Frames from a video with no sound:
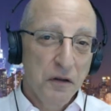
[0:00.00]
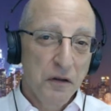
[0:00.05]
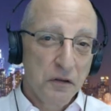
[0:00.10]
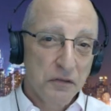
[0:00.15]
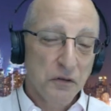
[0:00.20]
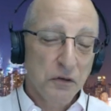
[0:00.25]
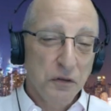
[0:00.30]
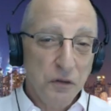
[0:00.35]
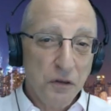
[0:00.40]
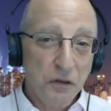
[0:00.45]

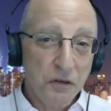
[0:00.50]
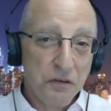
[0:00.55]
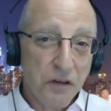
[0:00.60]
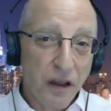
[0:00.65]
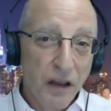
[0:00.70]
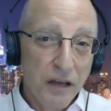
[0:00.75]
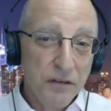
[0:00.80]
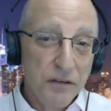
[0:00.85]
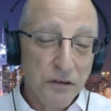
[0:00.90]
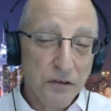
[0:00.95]
So this
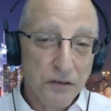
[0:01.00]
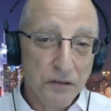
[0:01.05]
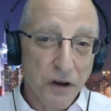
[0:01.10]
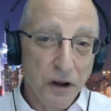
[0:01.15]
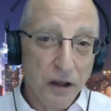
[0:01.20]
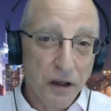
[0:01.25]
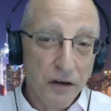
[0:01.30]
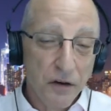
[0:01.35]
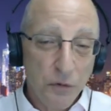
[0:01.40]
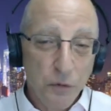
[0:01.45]
guy
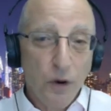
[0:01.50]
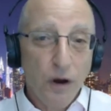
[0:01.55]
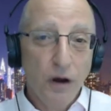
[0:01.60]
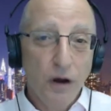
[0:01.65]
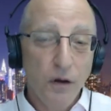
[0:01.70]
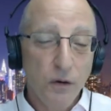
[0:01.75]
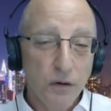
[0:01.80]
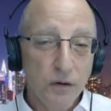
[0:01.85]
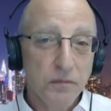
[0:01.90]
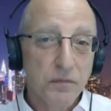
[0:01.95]
decided,
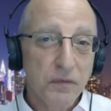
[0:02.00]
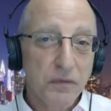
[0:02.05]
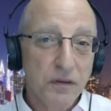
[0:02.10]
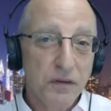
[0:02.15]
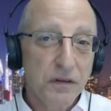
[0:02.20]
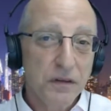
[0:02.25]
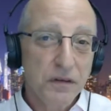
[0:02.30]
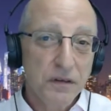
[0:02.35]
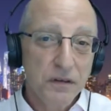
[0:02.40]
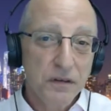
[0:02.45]
well,
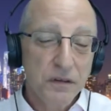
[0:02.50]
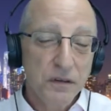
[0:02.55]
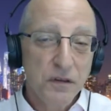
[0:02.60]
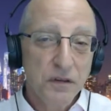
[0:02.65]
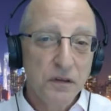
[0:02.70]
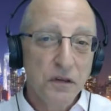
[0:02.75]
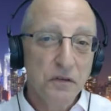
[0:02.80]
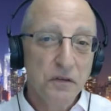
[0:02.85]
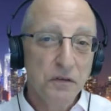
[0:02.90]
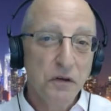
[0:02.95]

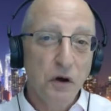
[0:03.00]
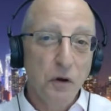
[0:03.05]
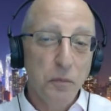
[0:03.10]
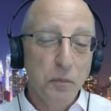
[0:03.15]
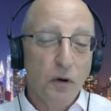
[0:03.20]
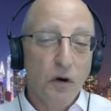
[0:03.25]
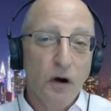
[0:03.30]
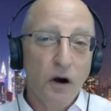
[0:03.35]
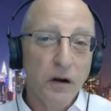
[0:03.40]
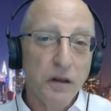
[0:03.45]
there's no
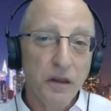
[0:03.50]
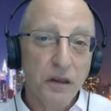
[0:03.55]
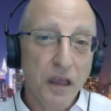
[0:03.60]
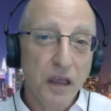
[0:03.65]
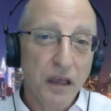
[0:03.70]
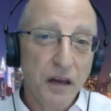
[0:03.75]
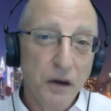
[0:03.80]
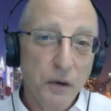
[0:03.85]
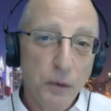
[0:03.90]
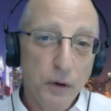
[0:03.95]
parking
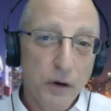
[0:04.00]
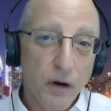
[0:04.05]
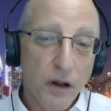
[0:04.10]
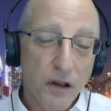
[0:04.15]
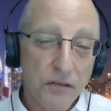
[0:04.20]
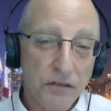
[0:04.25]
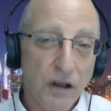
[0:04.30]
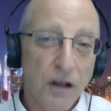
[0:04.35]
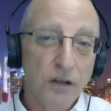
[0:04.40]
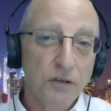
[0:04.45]
anywhere
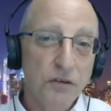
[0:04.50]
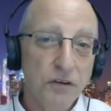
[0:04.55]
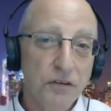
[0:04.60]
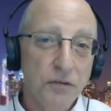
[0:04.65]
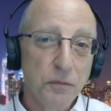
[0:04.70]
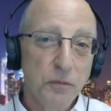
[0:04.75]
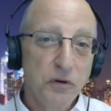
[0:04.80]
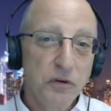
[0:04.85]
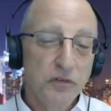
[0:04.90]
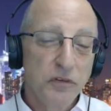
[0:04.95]
else. I'll
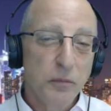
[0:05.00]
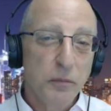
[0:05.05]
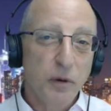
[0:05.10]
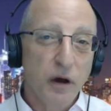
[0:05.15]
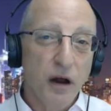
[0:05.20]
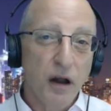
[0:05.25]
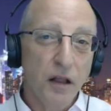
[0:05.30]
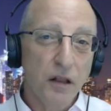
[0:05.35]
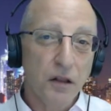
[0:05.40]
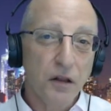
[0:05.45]
just move the
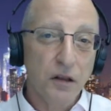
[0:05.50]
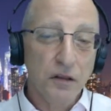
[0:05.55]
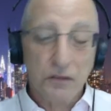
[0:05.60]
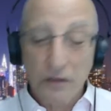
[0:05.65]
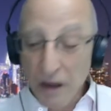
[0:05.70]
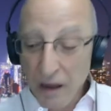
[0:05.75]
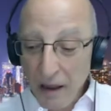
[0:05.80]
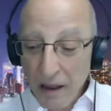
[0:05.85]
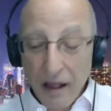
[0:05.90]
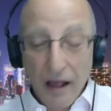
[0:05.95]

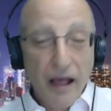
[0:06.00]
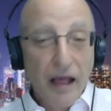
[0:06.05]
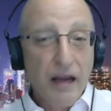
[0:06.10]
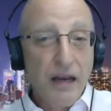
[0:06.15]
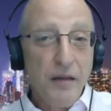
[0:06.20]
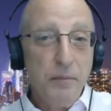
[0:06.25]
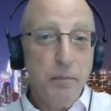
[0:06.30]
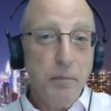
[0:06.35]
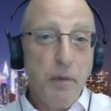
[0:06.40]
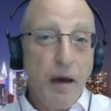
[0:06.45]
pylons. And
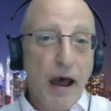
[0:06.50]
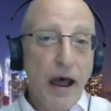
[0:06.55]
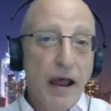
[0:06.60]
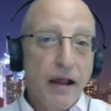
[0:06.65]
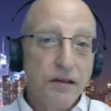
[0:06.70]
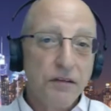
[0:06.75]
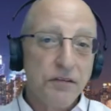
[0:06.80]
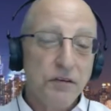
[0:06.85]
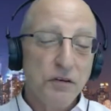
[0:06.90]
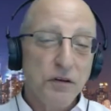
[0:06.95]
he
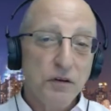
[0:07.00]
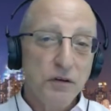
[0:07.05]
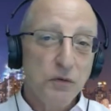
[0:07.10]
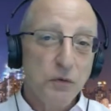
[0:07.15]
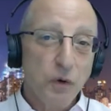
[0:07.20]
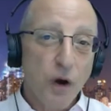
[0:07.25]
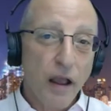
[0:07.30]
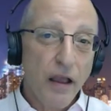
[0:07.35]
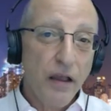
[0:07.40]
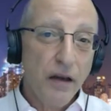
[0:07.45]
backs
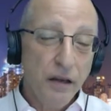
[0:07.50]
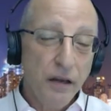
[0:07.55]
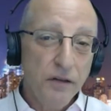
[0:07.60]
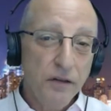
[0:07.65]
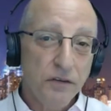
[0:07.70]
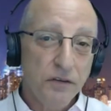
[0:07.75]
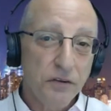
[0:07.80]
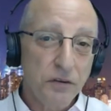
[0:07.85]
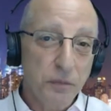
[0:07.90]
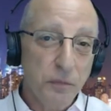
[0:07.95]
right
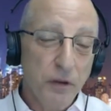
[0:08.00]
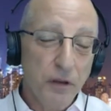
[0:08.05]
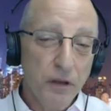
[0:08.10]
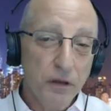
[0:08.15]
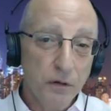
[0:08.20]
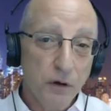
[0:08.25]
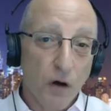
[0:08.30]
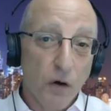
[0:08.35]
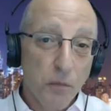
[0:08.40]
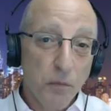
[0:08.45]
into me,
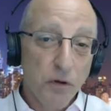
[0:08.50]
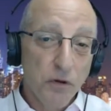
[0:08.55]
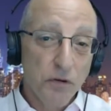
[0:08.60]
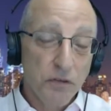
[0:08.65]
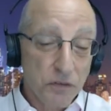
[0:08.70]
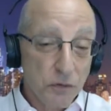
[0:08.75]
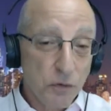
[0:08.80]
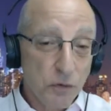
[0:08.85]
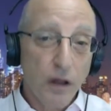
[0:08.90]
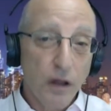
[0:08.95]

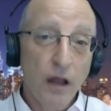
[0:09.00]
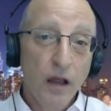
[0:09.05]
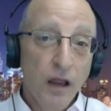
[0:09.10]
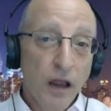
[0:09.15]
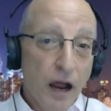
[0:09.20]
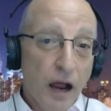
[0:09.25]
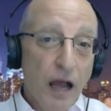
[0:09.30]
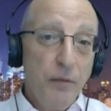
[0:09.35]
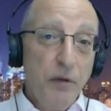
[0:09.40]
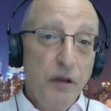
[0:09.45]
almost.
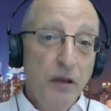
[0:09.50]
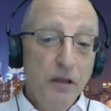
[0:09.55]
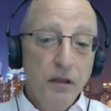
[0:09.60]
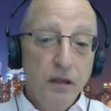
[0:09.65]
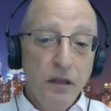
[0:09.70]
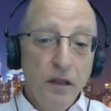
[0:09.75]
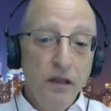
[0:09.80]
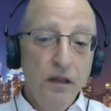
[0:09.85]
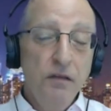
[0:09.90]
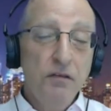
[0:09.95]
I
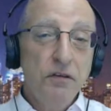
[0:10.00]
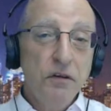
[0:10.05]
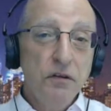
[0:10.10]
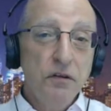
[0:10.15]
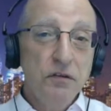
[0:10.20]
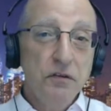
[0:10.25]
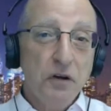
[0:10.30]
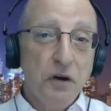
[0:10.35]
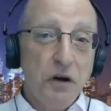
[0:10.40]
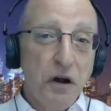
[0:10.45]
mean, his
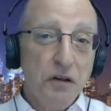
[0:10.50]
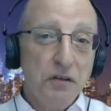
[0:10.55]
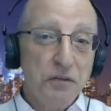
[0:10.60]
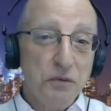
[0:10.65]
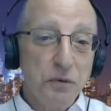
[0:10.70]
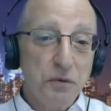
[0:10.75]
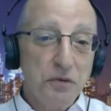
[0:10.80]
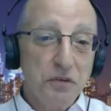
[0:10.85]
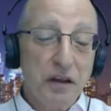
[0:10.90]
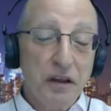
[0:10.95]

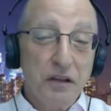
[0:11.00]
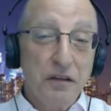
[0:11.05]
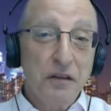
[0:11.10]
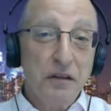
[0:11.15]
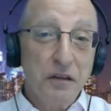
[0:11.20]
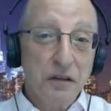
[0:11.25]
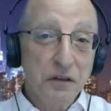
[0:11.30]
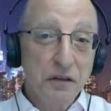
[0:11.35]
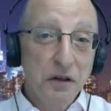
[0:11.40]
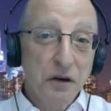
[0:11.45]
exhaust was like
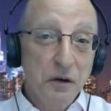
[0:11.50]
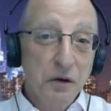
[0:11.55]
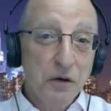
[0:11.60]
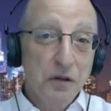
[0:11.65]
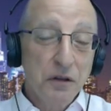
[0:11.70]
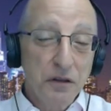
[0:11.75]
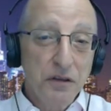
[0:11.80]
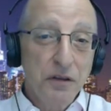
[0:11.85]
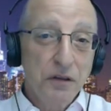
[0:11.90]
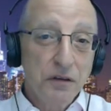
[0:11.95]

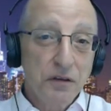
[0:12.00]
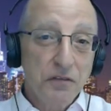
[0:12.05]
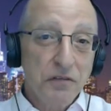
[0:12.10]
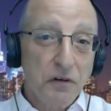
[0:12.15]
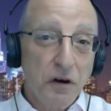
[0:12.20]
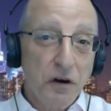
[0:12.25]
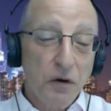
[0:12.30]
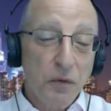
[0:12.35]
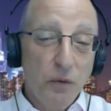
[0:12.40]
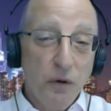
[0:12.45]
literally this
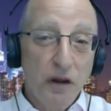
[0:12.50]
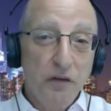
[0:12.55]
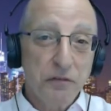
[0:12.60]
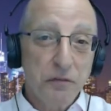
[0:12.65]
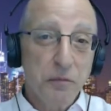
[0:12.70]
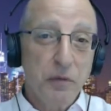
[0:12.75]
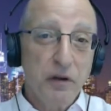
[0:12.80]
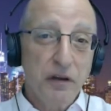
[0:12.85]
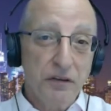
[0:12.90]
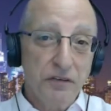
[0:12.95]
far away
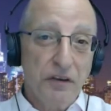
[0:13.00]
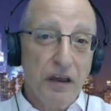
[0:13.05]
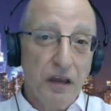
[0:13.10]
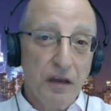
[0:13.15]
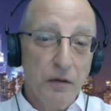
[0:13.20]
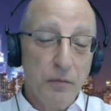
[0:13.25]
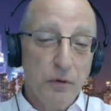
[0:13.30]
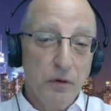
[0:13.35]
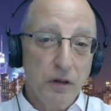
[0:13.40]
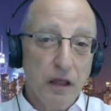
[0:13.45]
from my
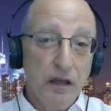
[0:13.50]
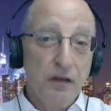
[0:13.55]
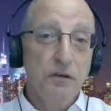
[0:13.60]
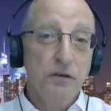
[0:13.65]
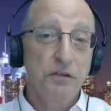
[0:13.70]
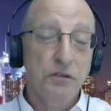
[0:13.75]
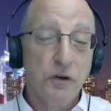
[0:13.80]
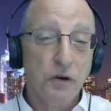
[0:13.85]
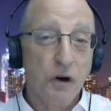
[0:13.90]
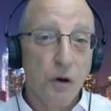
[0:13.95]
table, and
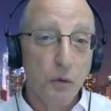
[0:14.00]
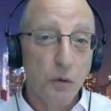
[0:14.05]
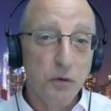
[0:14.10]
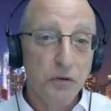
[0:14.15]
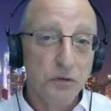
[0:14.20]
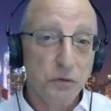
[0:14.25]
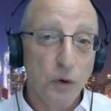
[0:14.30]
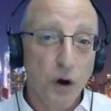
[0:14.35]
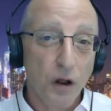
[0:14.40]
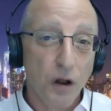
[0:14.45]
his car
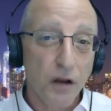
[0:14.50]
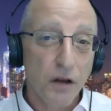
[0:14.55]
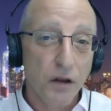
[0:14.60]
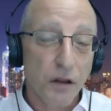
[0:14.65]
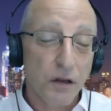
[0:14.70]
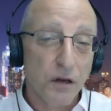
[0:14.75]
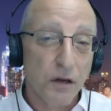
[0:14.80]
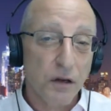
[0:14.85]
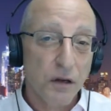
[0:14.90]
was running.